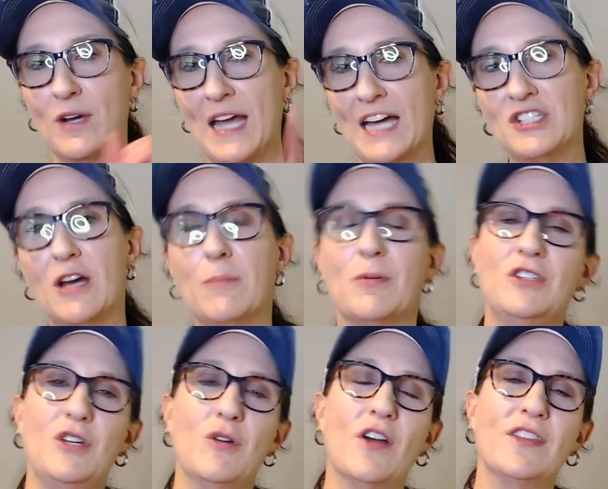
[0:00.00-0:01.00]
Catch up
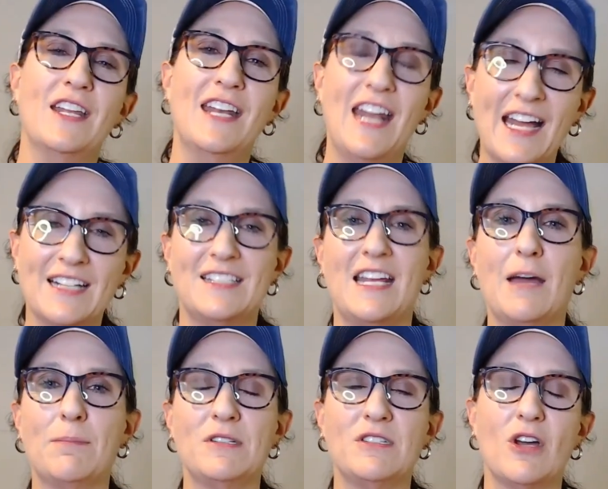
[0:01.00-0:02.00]
with you on the next
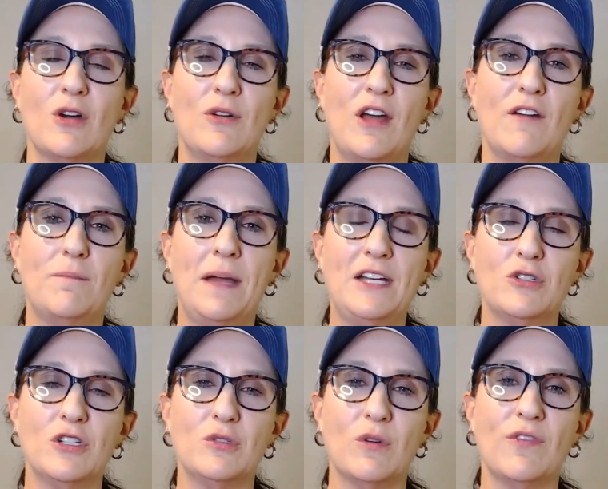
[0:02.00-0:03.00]
episode of
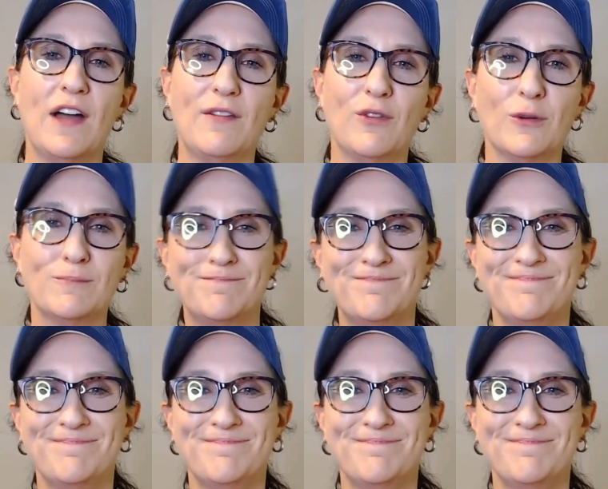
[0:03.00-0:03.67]
Patriots Revival.